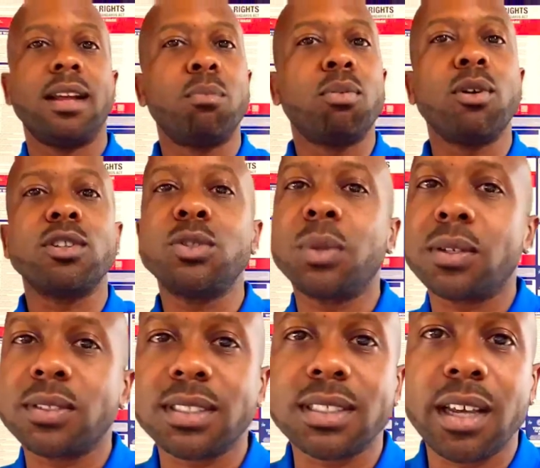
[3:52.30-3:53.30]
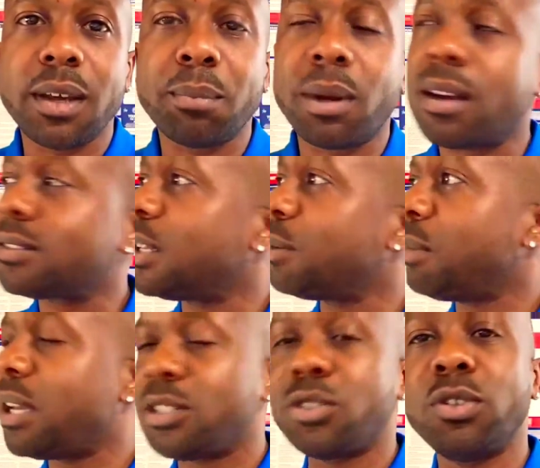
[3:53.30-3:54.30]
They brought you out the sandbox. They
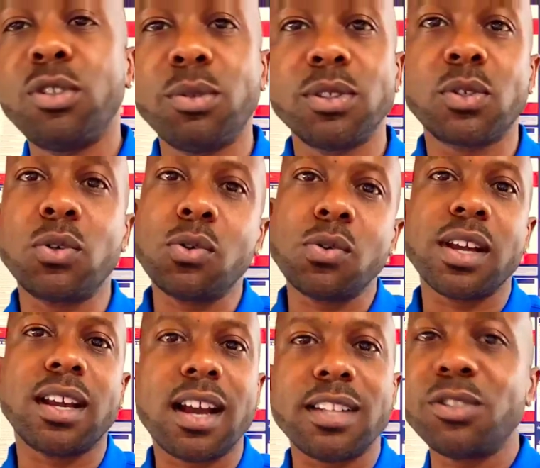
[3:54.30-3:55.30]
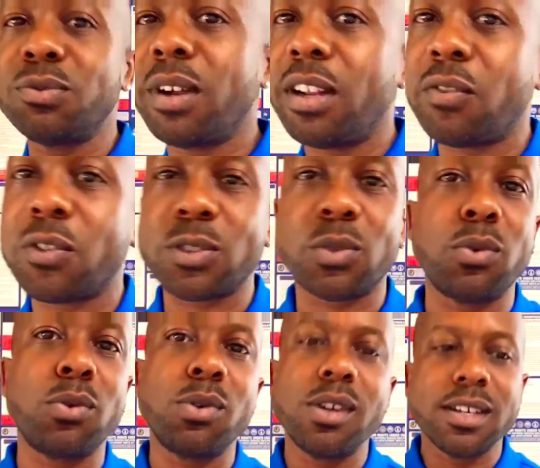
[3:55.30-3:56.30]
made sure you was cool. They got you ready for
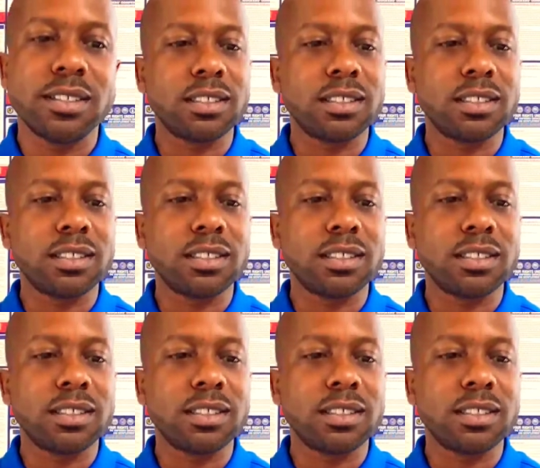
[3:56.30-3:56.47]
school.